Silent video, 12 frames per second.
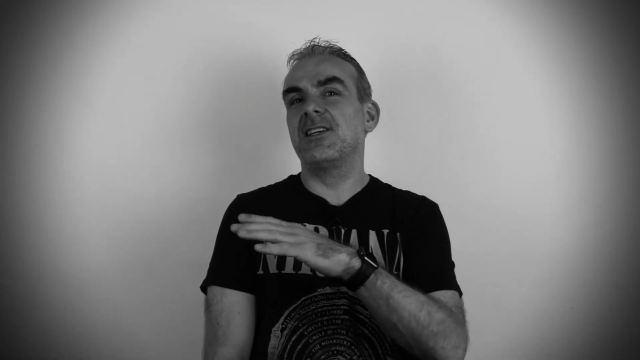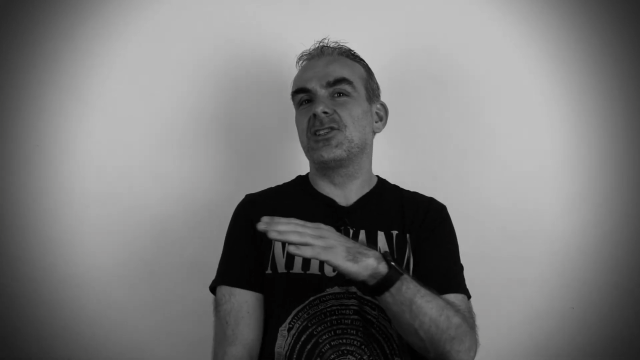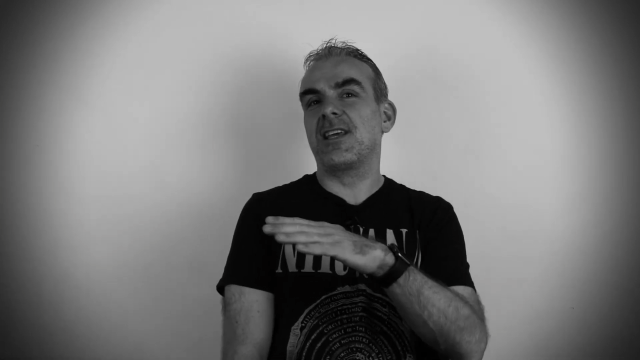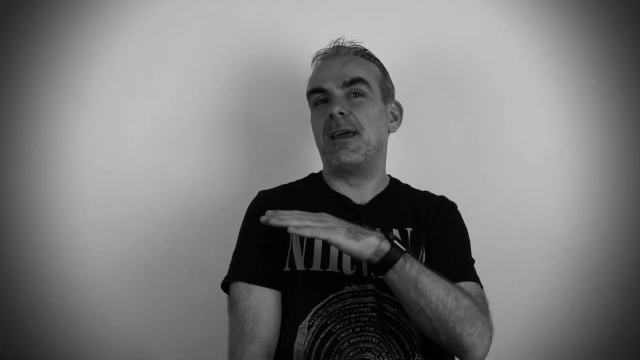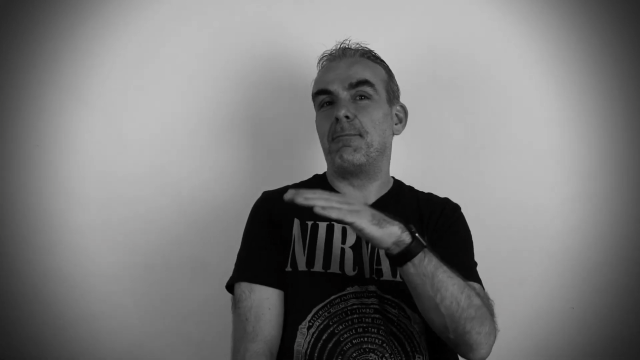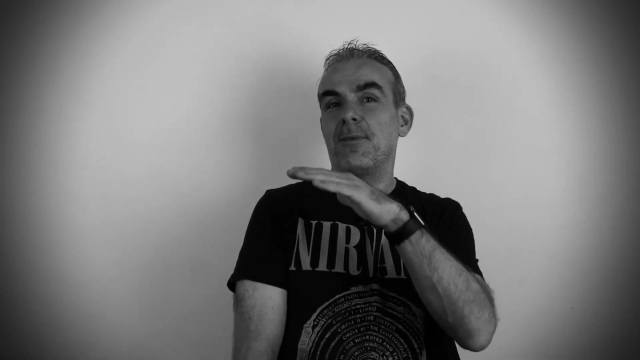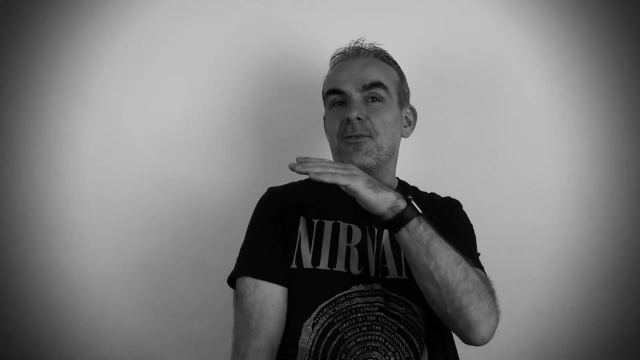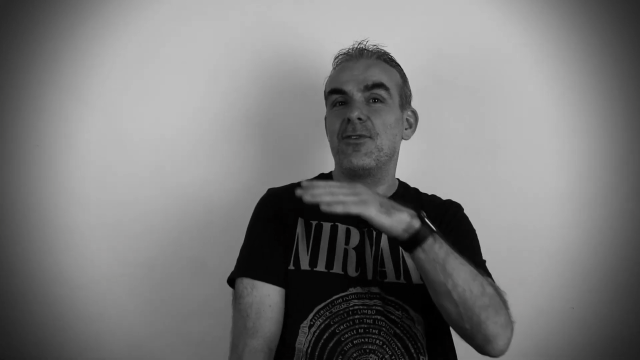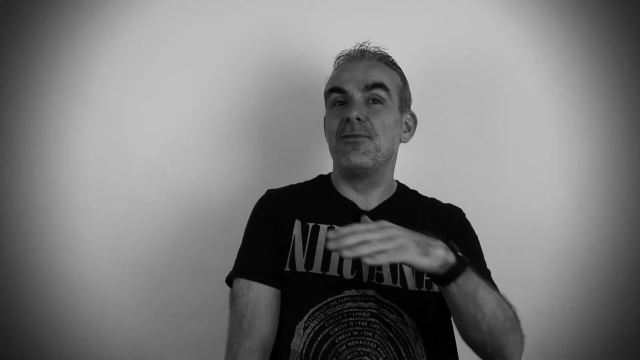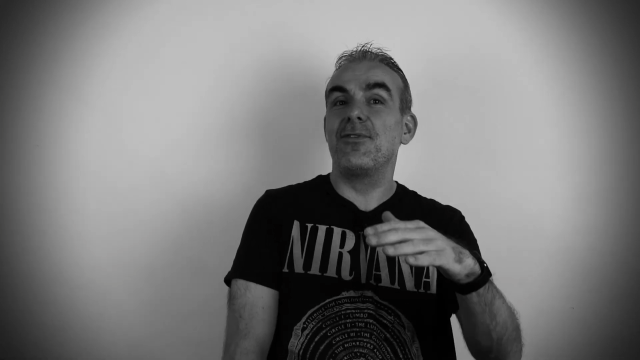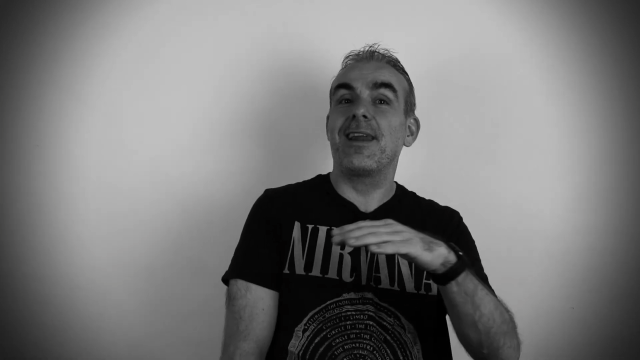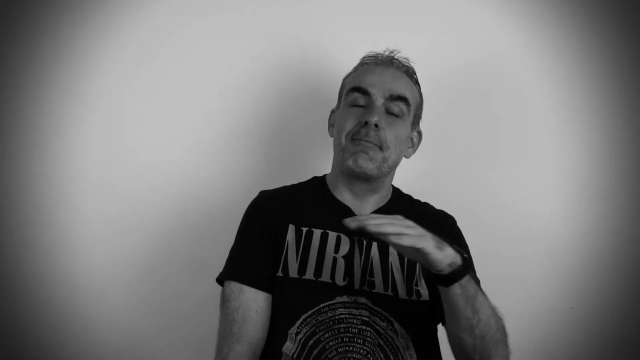just keep
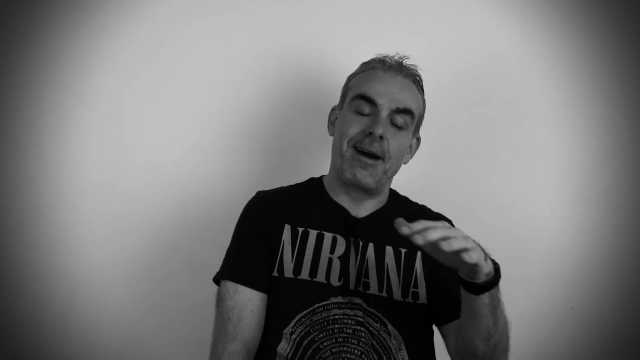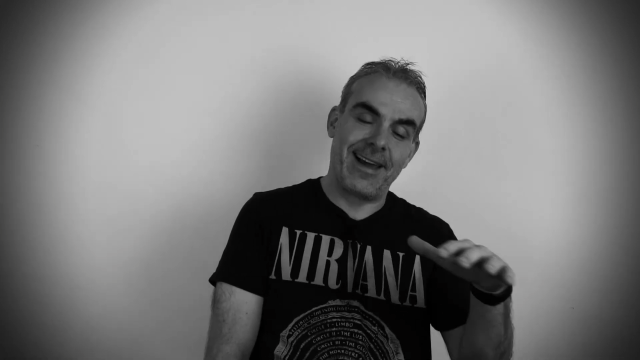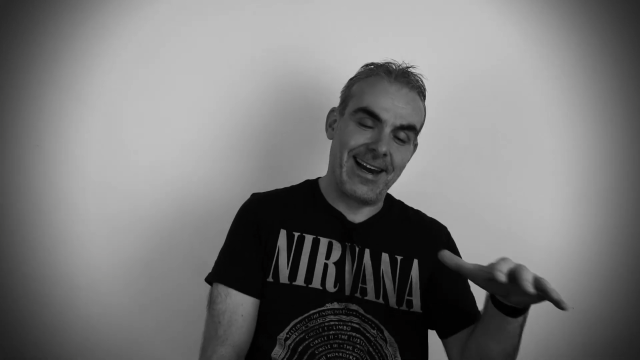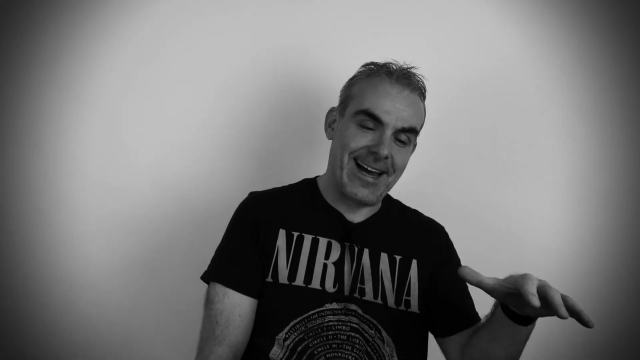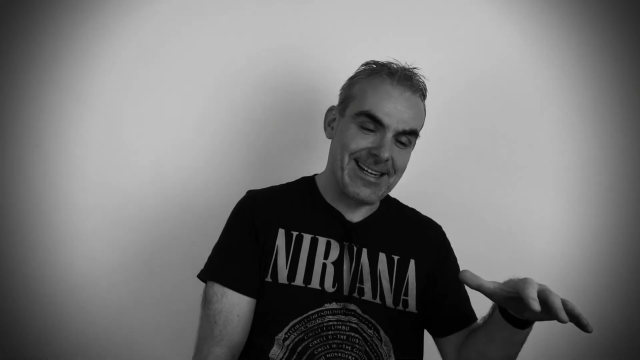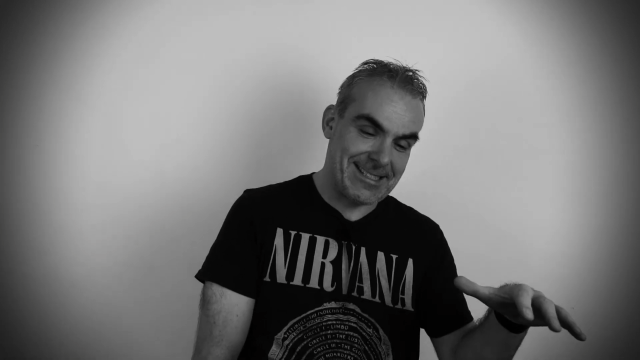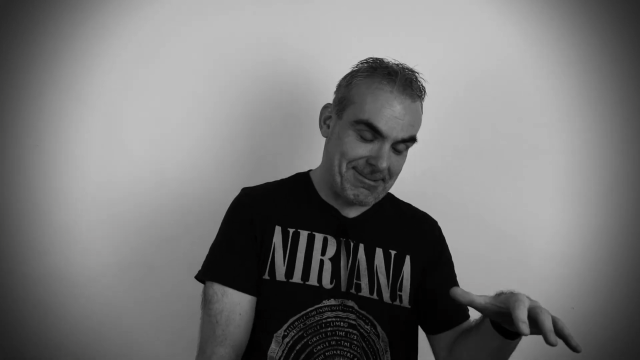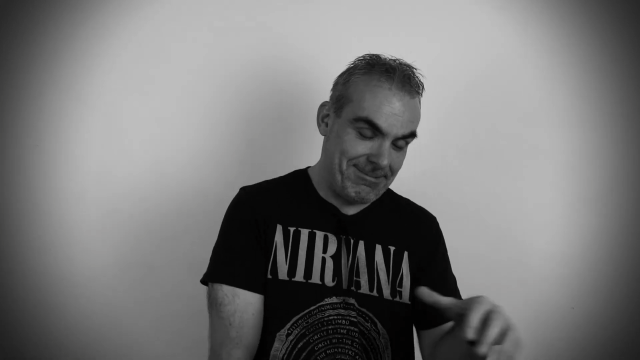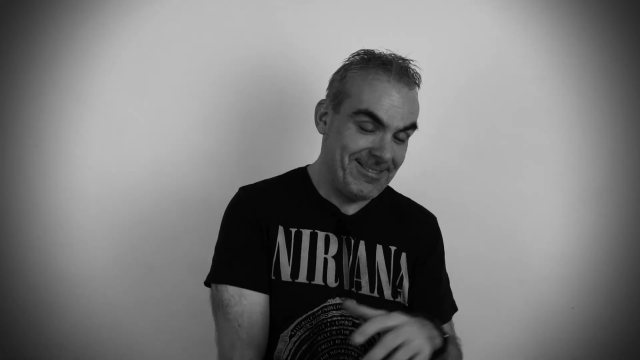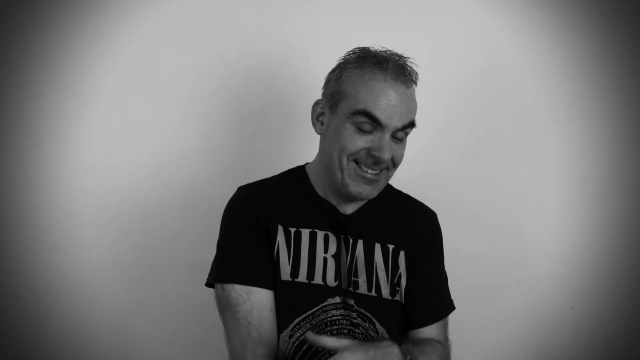refilling my glass.